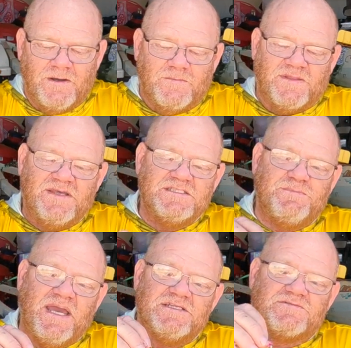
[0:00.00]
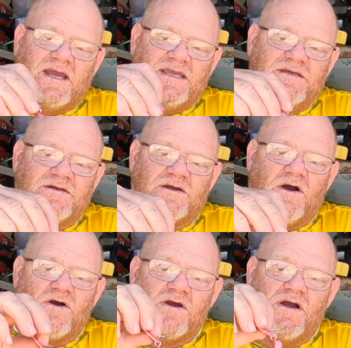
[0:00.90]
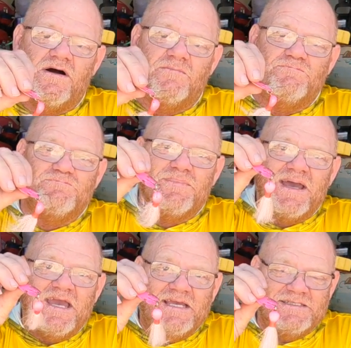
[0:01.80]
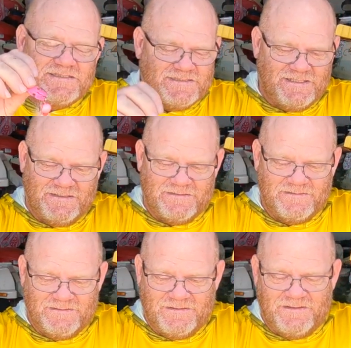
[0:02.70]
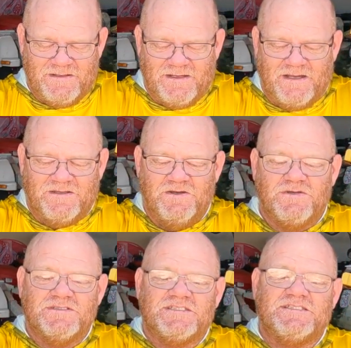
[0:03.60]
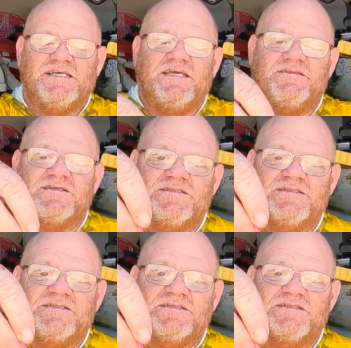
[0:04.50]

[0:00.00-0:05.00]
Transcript: But these baits right here are amazing. You can see the